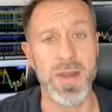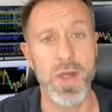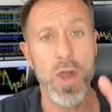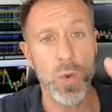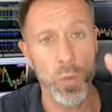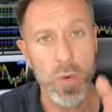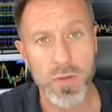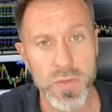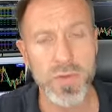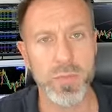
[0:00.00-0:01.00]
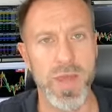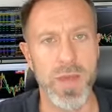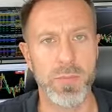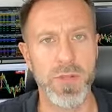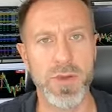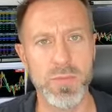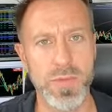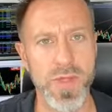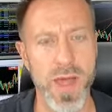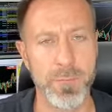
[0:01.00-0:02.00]
and will you be able to cope
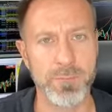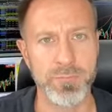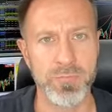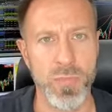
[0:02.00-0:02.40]
with that?